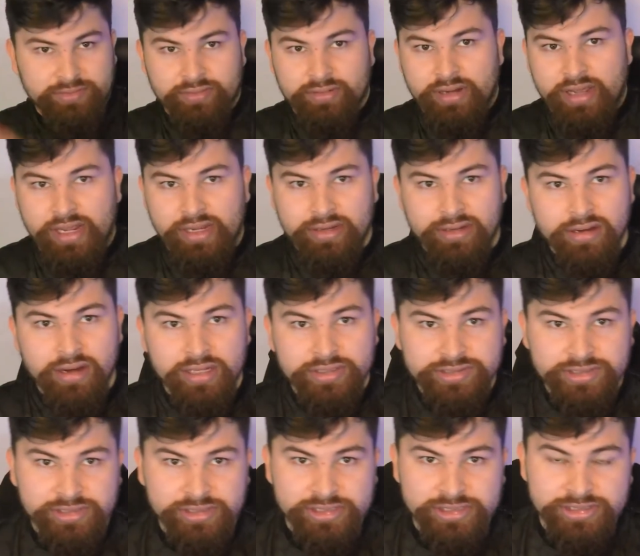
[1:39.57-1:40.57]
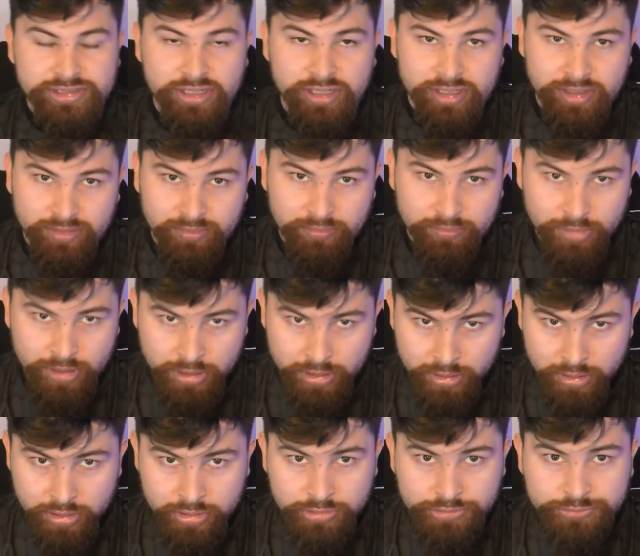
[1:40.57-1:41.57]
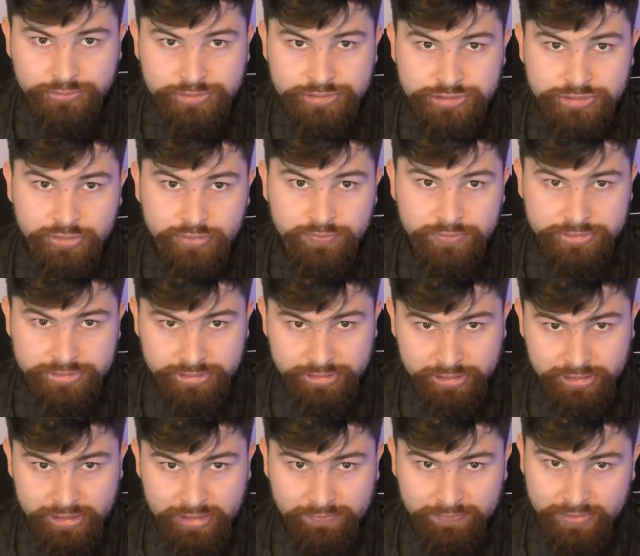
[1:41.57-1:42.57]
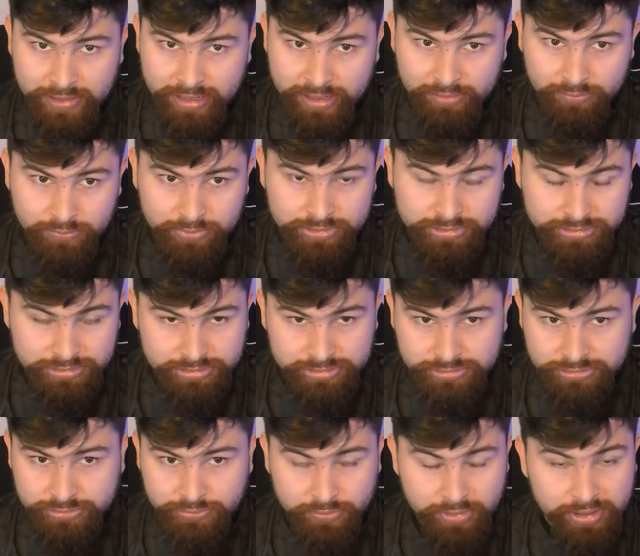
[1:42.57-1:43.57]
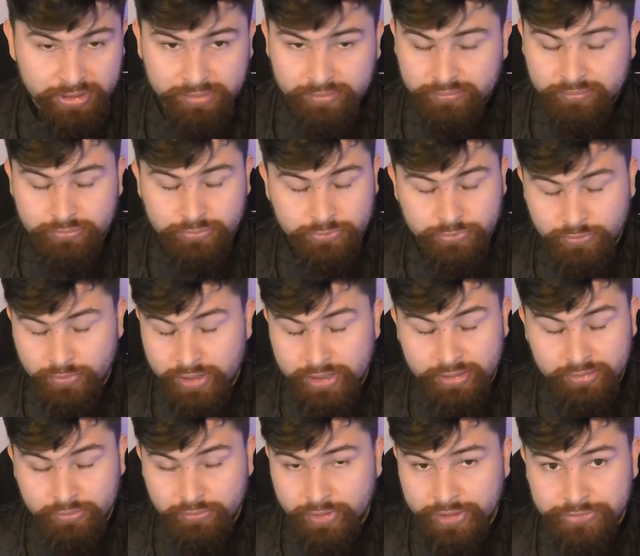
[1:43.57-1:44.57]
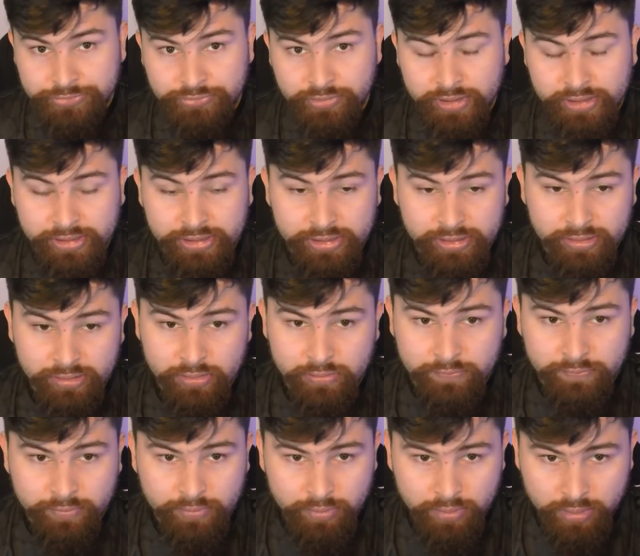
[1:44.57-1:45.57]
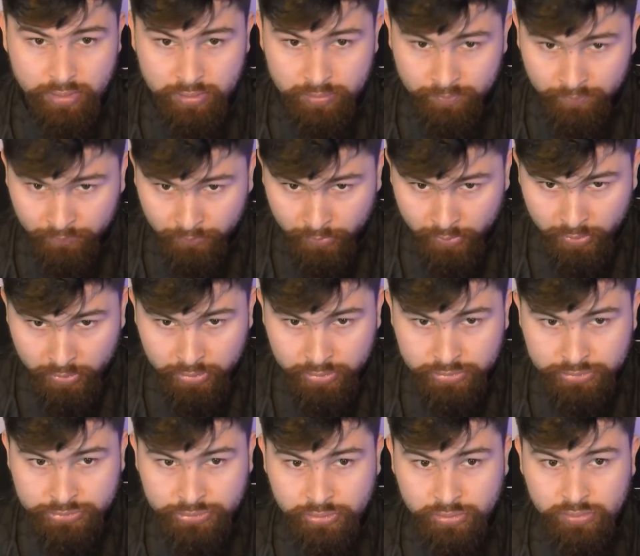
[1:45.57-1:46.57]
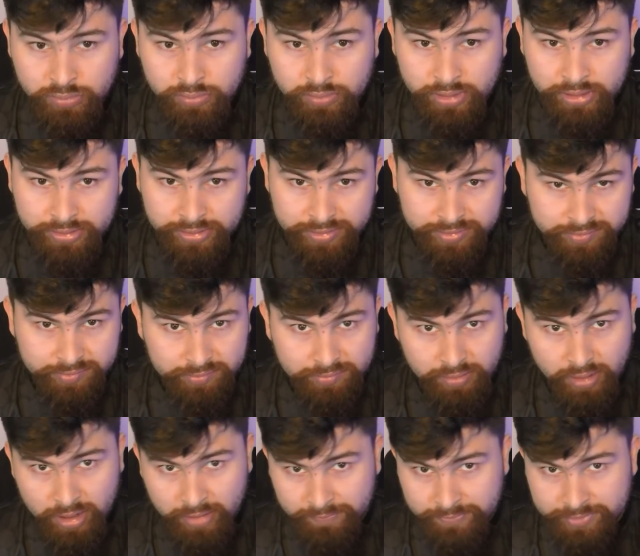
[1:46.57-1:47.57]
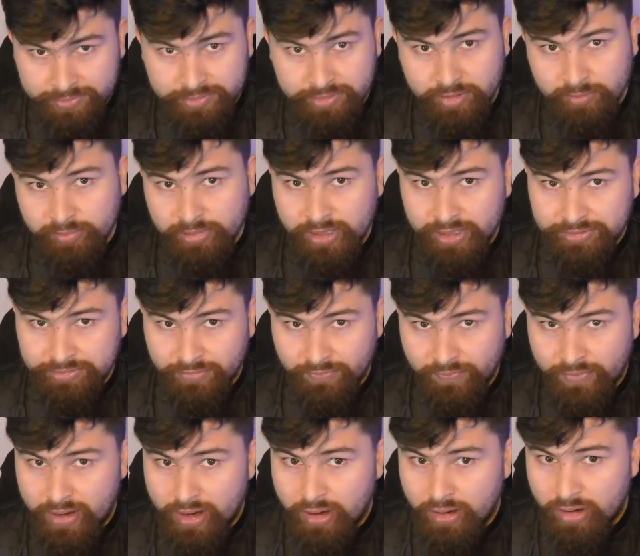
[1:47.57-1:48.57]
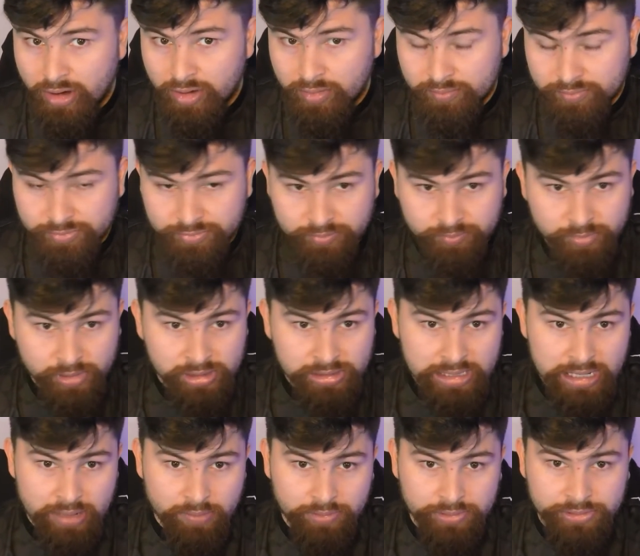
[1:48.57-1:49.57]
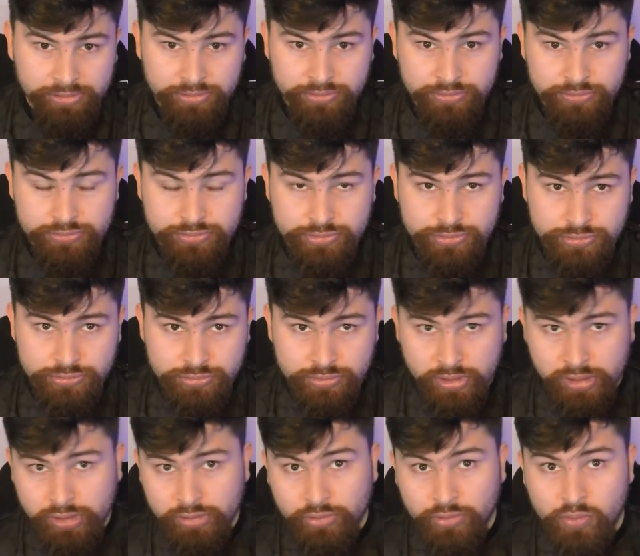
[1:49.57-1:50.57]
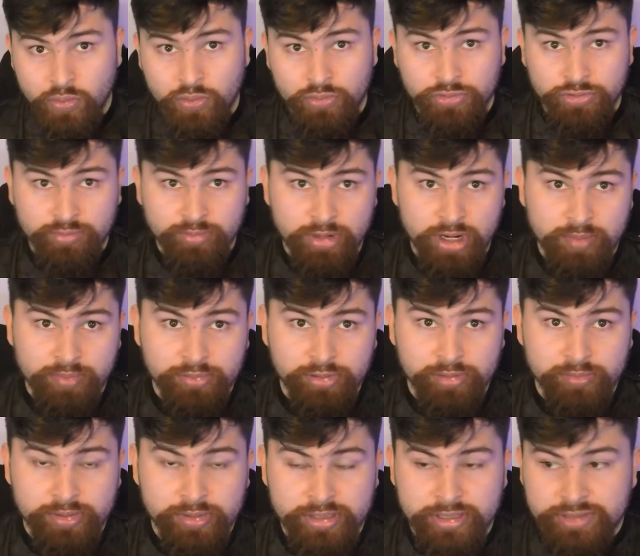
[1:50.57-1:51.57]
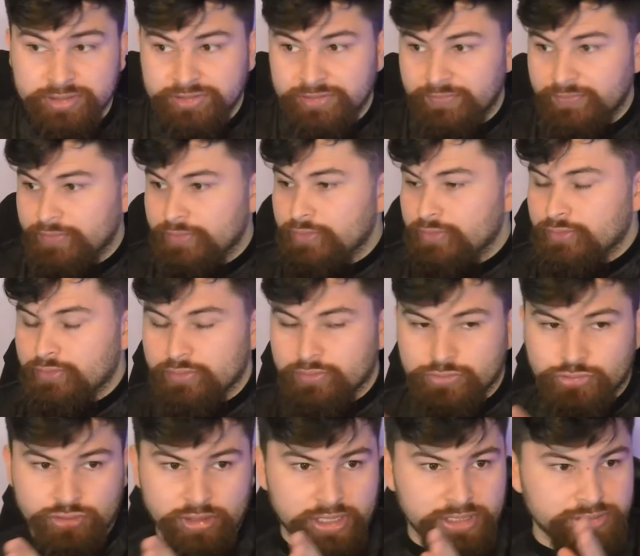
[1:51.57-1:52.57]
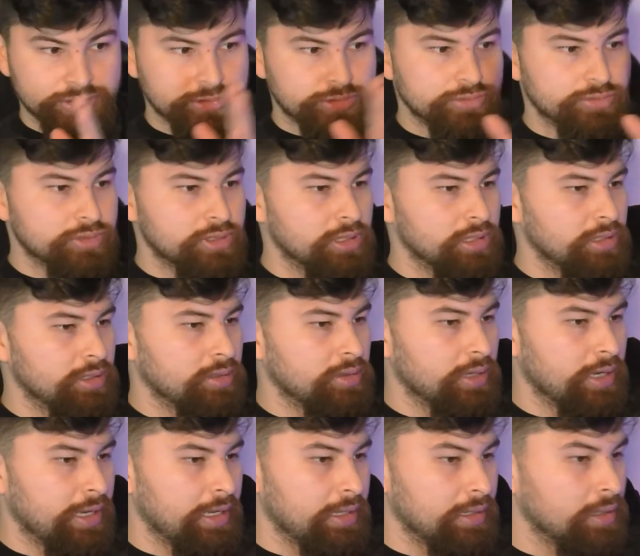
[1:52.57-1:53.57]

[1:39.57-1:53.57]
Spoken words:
I constantly saw him switching over to the left hand, which is great training overall. So, and this obviously applies to firearms, allowing you to clear corners properly, because if you try to clear a